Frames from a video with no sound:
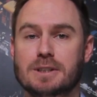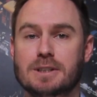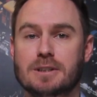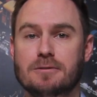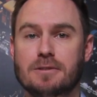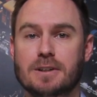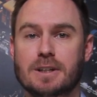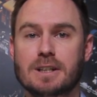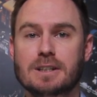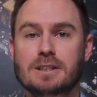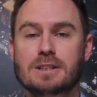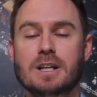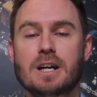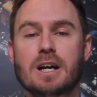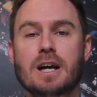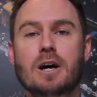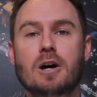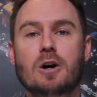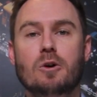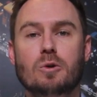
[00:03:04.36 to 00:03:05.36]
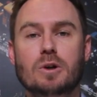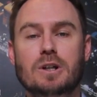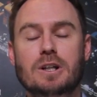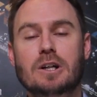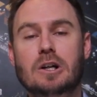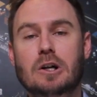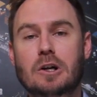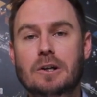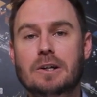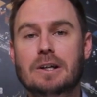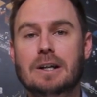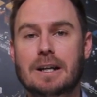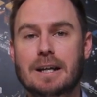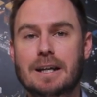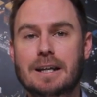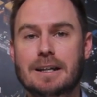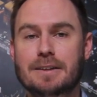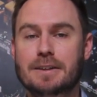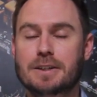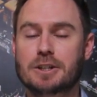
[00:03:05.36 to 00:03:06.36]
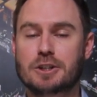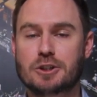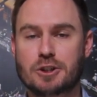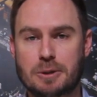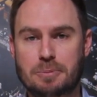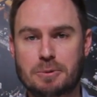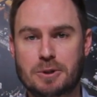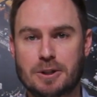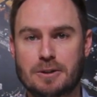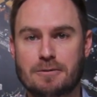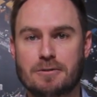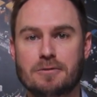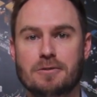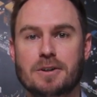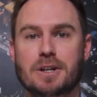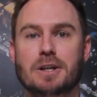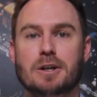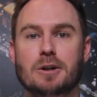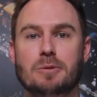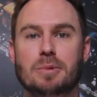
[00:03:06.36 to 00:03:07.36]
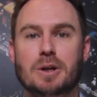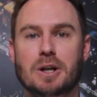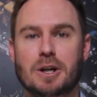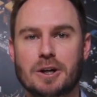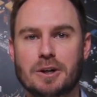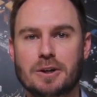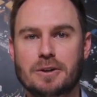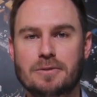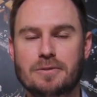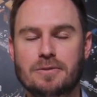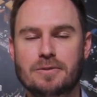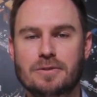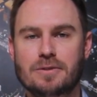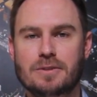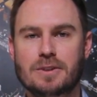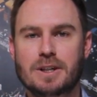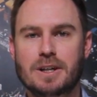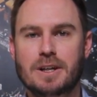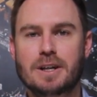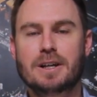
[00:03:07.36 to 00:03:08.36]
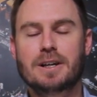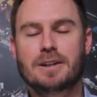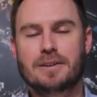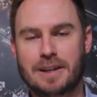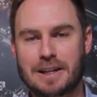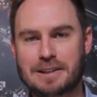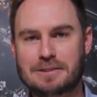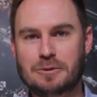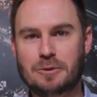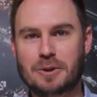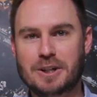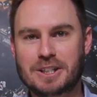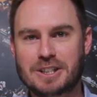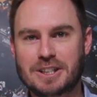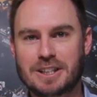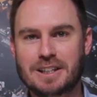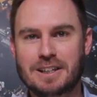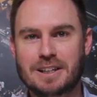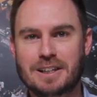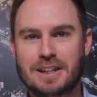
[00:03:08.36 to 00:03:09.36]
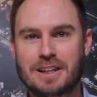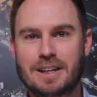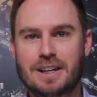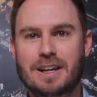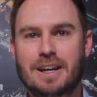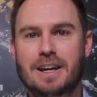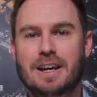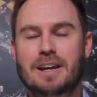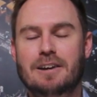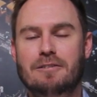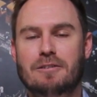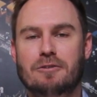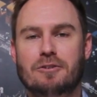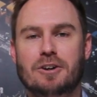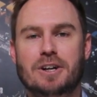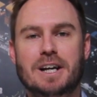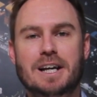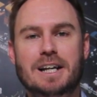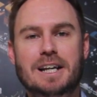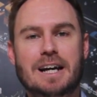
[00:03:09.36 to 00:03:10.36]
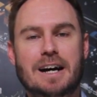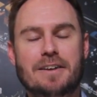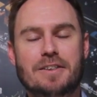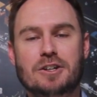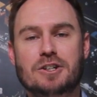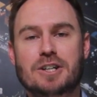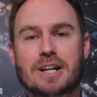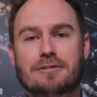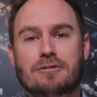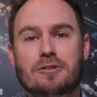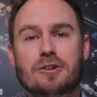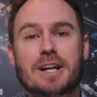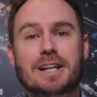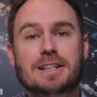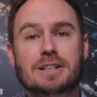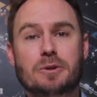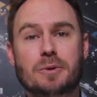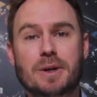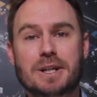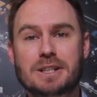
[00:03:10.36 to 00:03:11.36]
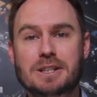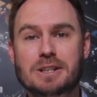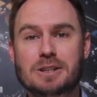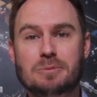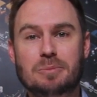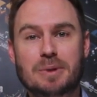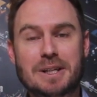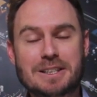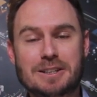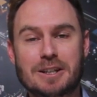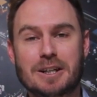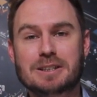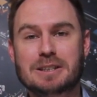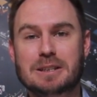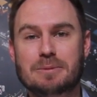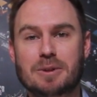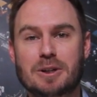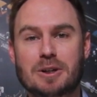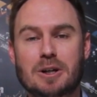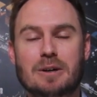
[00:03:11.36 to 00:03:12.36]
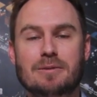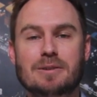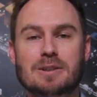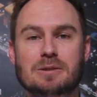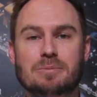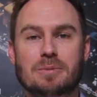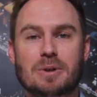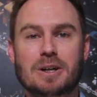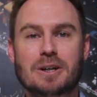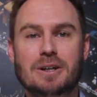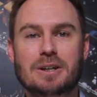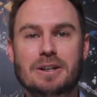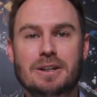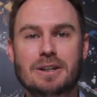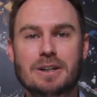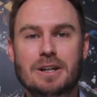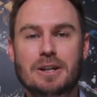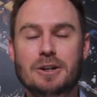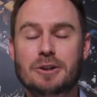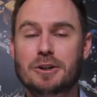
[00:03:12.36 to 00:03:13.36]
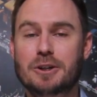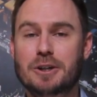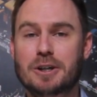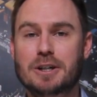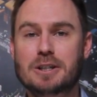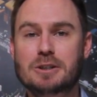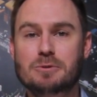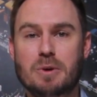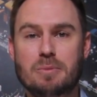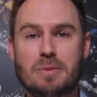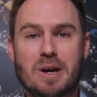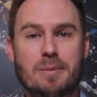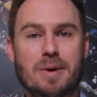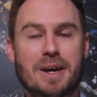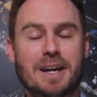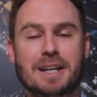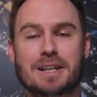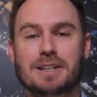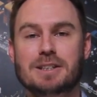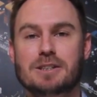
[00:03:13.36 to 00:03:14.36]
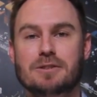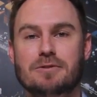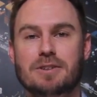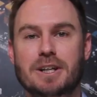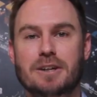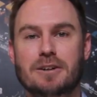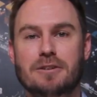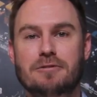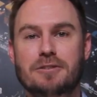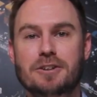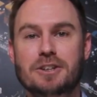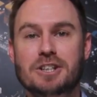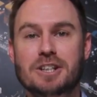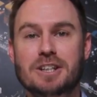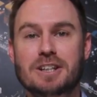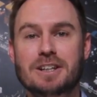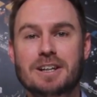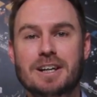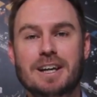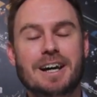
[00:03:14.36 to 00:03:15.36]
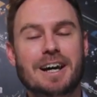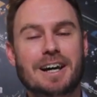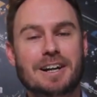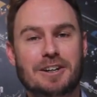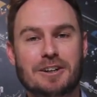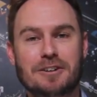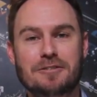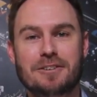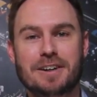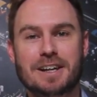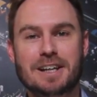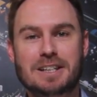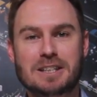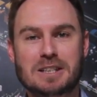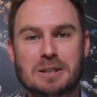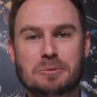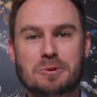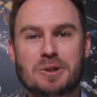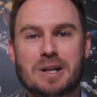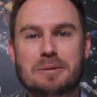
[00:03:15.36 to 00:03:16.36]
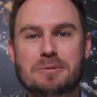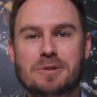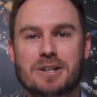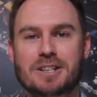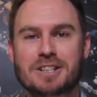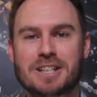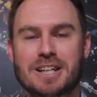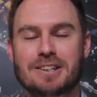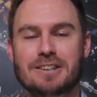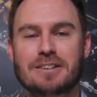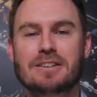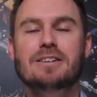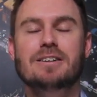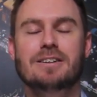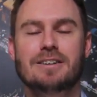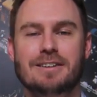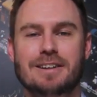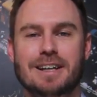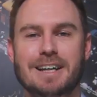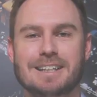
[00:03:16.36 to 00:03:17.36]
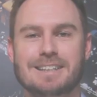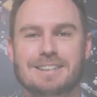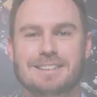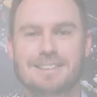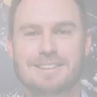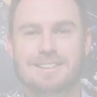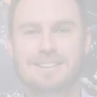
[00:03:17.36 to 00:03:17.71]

certificate, we'll include a link in the description of the video below. Thanks for watching. If you've got any other travel-related questions, please ask them in comments below. Who knows, we may make it into video in future. And don't forget to subscribe to our channel. Thanks.